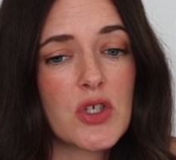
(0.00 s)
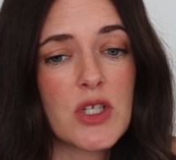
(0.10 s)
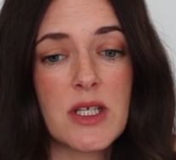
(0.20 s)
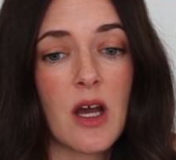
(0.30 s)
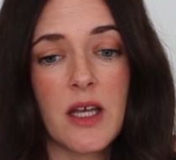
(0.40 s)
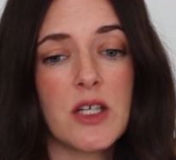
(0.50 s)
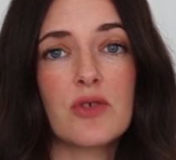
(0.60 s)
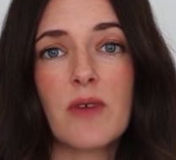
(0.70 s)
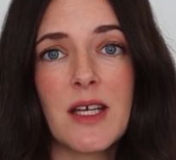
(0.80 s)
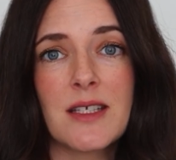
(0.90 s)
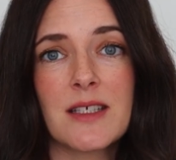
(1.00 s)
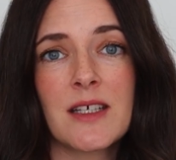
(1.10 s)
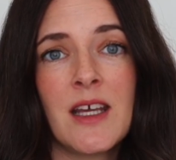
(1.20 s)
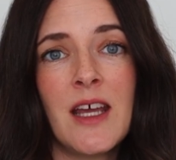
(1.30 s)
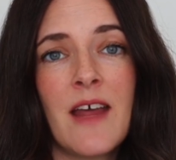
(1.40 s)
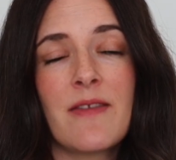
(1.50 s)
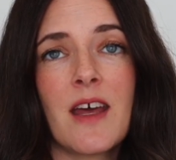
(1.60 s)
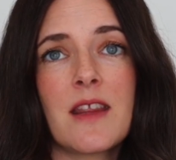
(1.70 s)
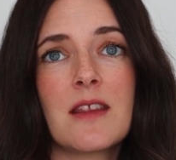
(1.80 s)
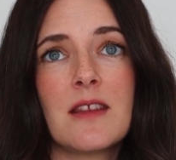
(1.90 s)
designer dress
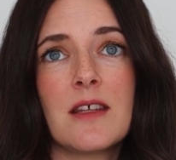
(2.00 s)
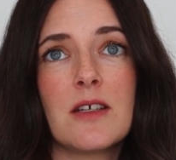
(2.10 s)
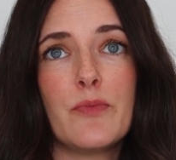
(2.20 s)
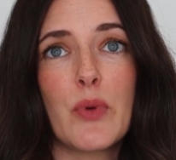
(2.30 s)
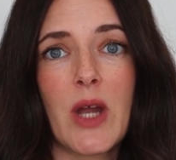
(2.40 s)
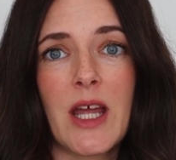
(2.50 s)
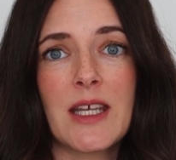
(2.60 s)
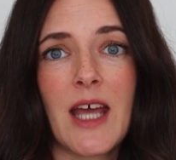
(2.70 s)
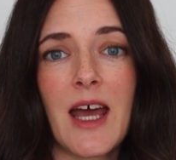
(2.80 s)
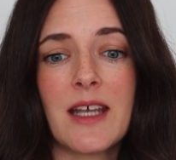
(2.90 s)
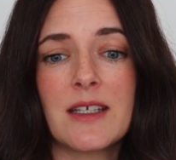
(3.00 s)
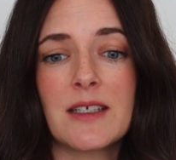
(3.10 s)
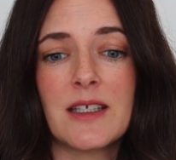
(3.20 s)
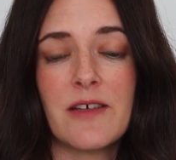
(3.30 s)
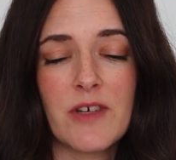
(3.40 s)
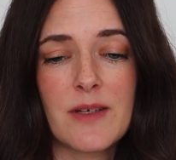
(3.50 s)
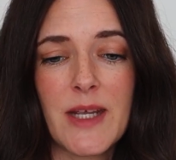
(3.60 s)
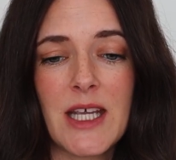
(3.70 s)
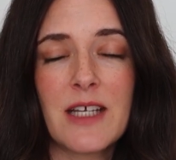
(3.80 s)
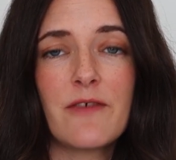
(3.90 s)
that the brand had given
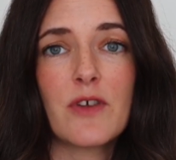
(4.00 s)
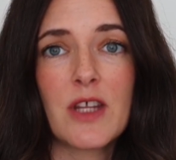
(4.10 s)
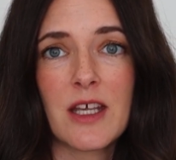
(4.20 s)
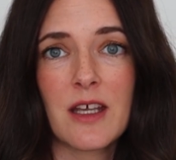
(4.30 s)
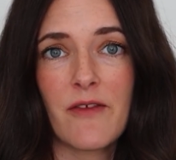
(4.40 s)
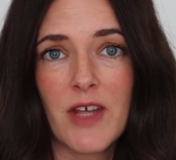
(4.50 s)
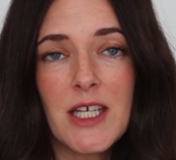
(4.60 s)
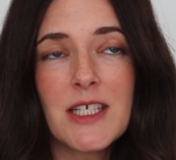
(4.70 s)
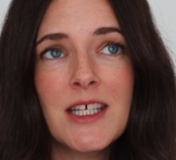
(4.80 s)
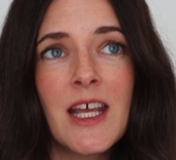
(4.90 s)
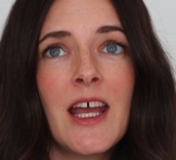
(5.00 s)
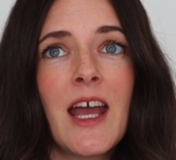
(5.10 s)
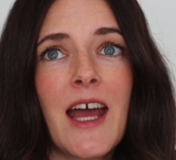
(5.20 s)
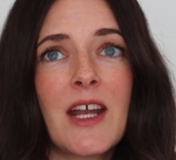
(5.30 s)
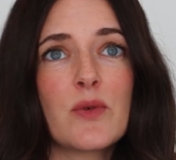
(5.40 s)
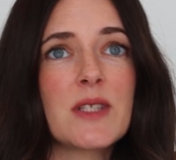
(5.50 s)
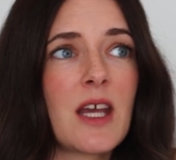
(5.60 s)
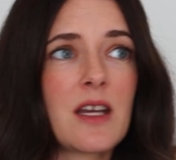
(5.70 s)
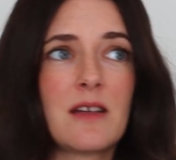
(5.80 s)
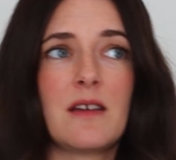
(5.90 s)
me for the event. And it was
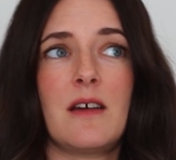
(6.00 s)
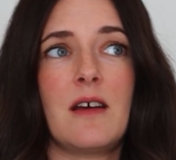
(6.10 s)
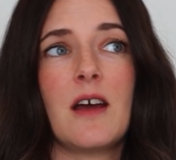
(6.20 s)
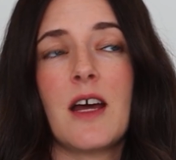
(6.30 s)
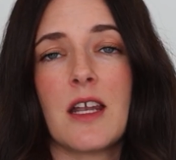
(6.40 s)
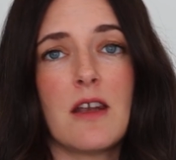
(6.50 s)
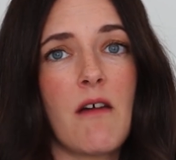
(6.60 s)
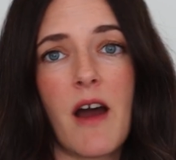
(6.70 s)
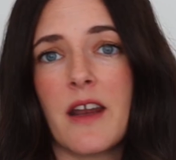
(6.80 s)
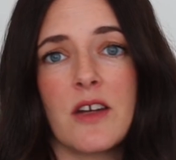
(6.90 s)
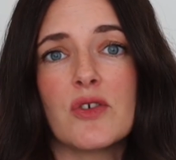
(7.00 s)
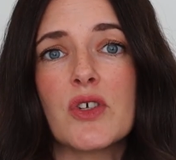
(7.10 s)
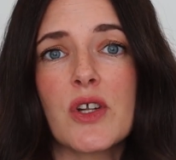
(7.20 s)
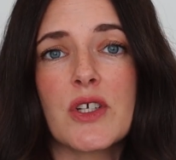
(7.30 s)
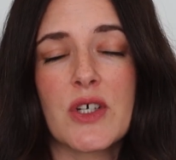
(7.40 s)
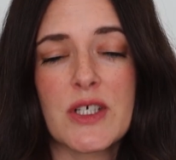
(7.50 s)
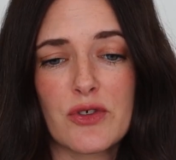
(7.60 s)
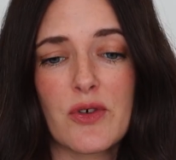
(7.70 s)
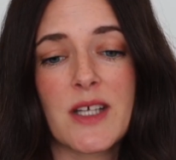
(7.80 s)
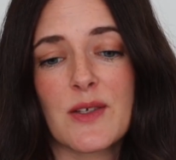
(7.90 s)
like a
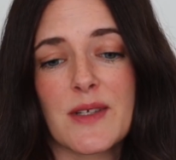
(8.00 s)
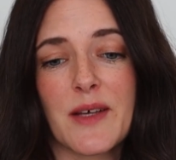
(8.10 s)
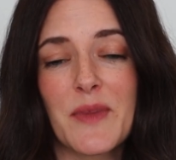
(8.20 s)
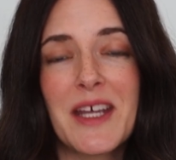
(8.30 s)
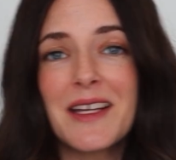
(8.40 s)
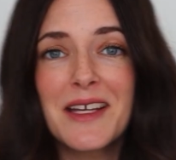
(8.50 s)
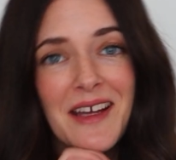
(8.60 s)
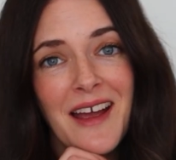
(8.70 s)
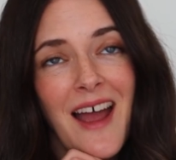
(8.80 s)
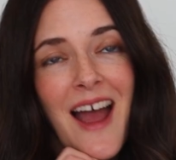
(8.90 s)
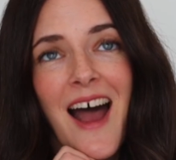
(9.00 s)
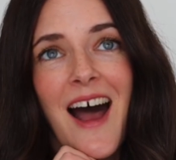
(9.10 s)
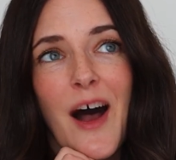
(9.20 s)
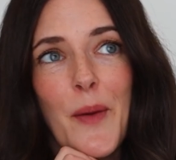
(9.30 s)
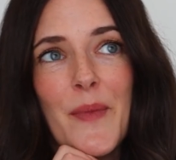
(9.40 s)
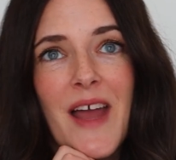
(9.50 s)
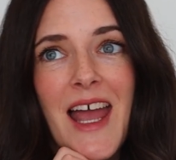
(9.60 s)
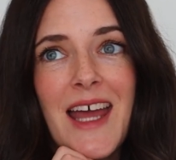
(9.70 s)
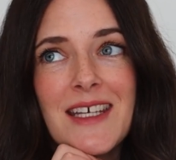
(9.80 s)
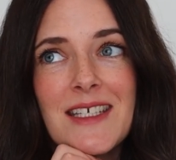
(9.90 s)
$900 dress or something.
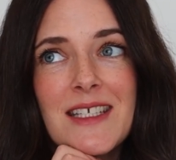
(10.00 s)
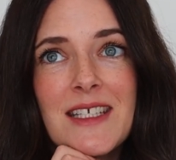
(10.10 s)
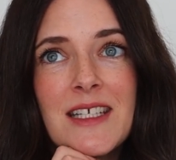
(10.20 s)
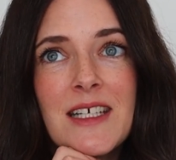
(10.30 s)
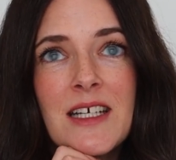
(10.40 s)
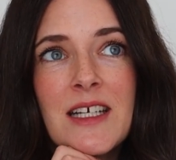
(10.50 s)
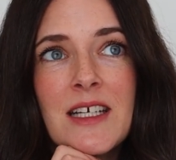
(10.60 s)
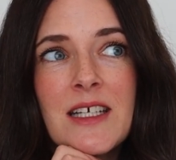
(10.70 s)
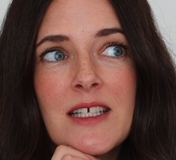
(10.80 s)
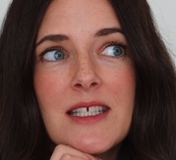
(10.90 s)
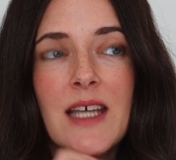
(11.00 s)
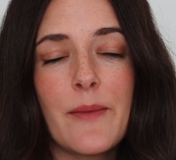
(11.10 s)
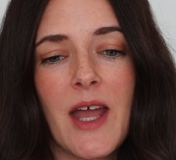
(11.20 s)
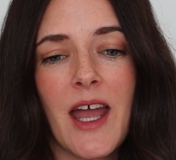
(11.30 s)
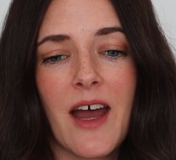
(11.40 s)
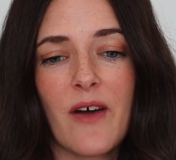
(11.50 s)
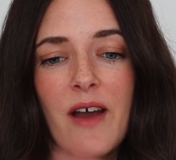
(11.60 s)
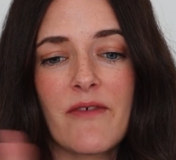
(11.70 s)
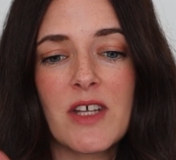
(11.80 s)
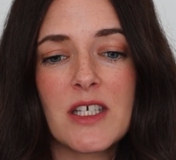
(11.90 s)
And somehow
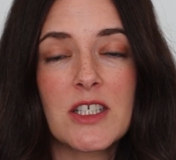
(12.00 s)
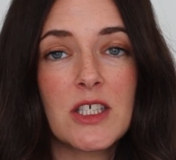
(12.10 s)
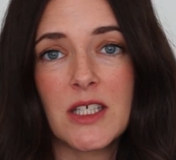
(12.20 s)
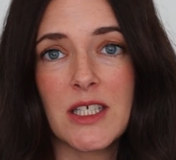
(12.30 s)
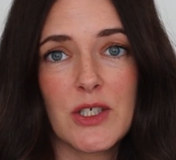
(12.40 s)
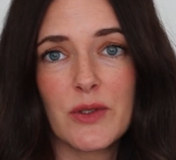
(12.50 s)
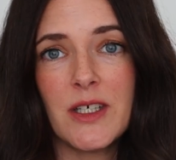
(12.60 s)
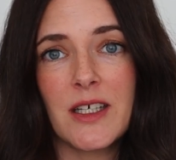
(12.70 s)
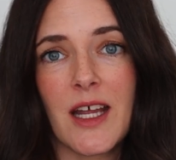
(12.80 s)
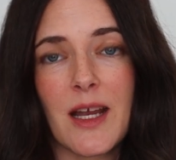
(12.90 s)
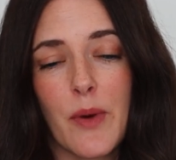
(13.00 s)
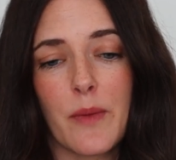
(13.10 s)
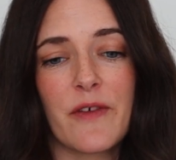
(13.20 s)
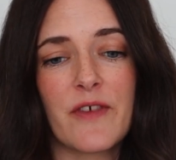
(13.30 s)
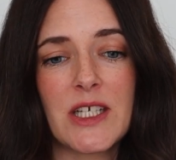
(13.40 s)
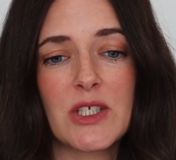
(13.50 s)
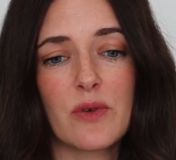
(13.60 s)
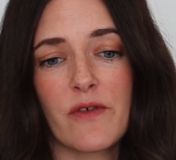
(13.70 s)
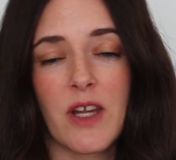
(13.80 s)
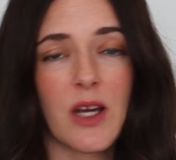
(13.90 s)
I fit into it, and I probably fit
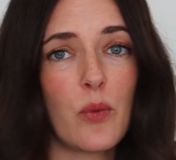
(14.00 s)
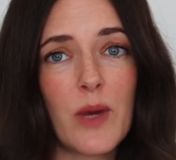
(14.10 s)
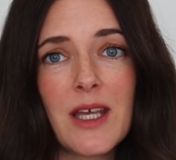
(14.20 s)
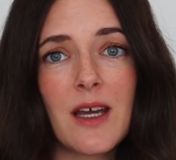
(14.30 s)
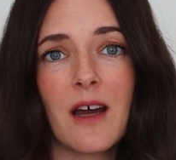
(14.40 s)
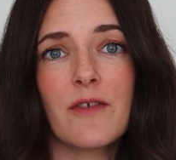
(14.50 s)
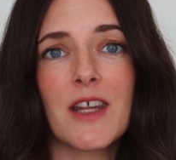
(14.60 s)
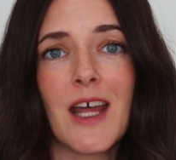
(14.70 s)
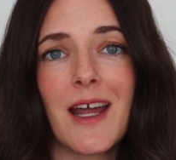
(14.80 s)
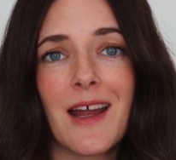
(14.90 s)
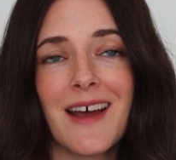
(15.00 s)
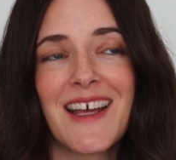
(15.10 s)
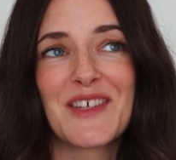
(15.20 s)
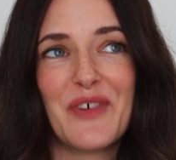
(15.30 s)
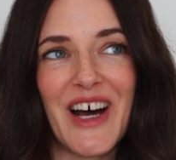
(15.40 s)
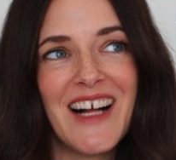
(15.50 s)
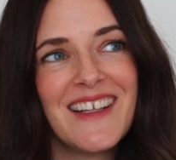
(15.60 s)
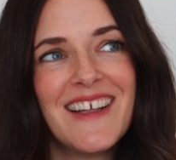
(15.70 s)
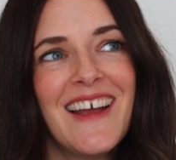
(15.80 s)
into it for like a week after that as well.